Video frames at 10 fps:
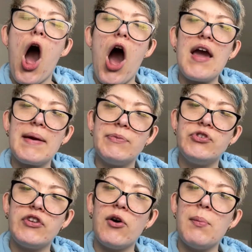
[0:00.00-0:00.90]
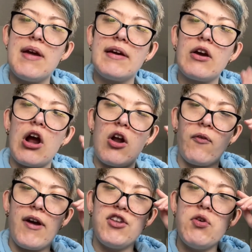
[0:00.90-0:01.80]
I am still making
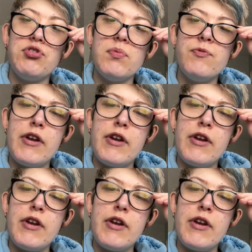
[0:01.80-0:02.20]
Heartland YouTube